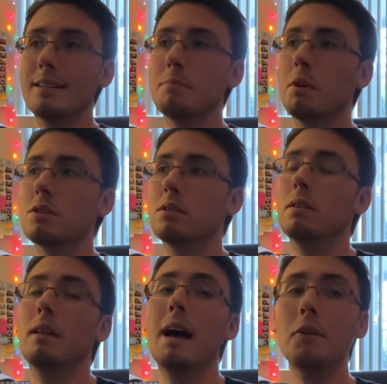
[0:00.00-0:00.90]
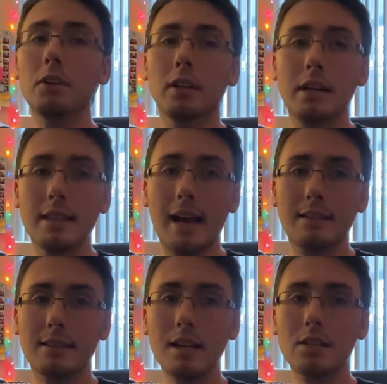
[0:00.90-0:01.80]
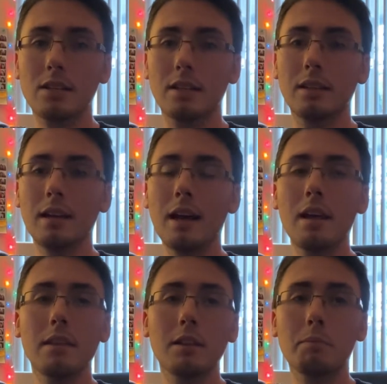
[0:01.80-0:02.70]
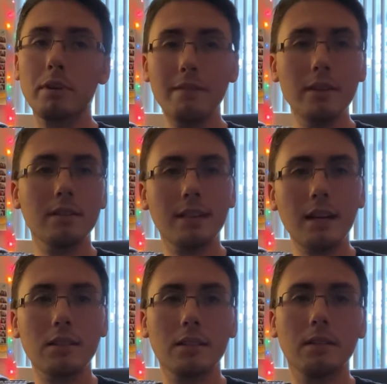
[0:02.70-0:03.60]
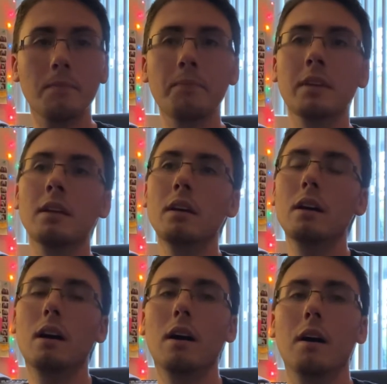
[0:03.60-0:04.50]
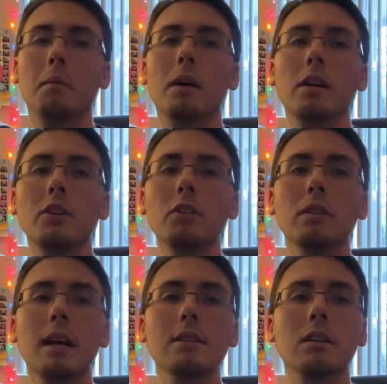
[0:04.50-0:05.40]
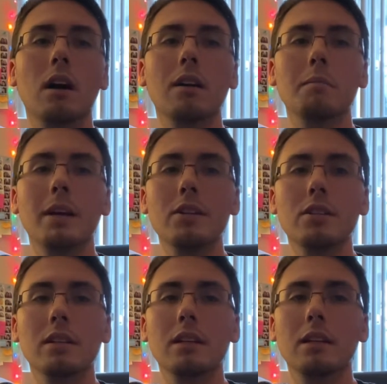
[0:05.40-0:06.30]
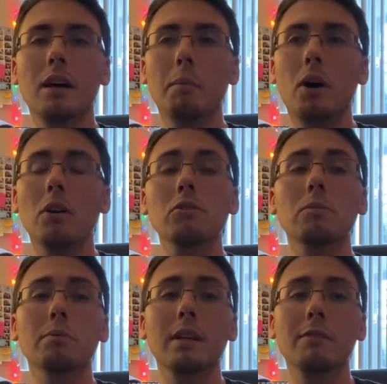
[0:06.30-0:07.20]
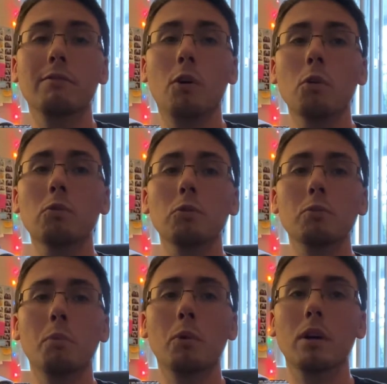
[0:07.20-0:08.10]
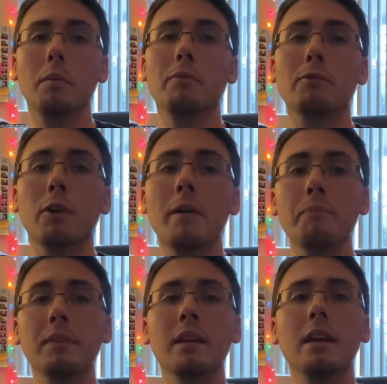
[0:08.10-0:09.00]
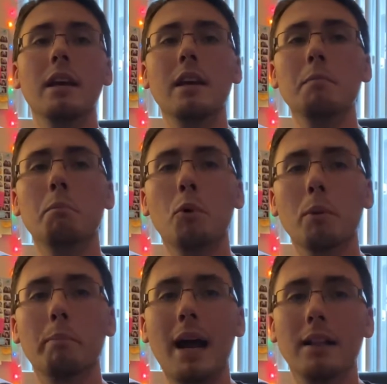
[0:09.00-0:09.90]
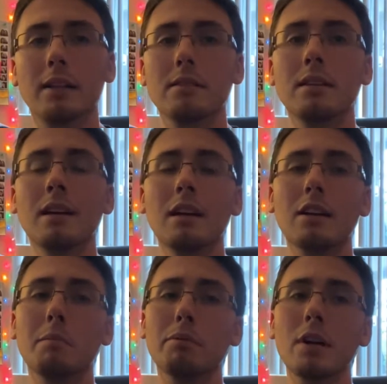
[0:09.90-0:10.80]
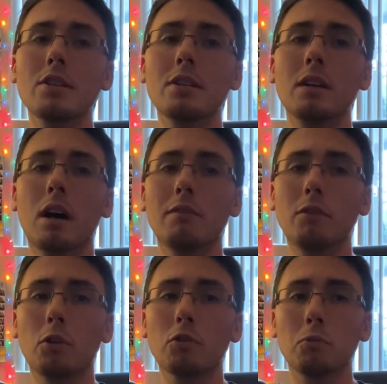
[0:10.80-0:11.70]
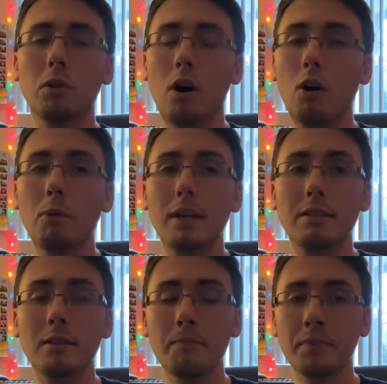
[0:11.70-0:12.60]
it's much louder in that section than the previous section. Utilizing automation can help also bring vocals more up front and more balanced. Compression on vocals will always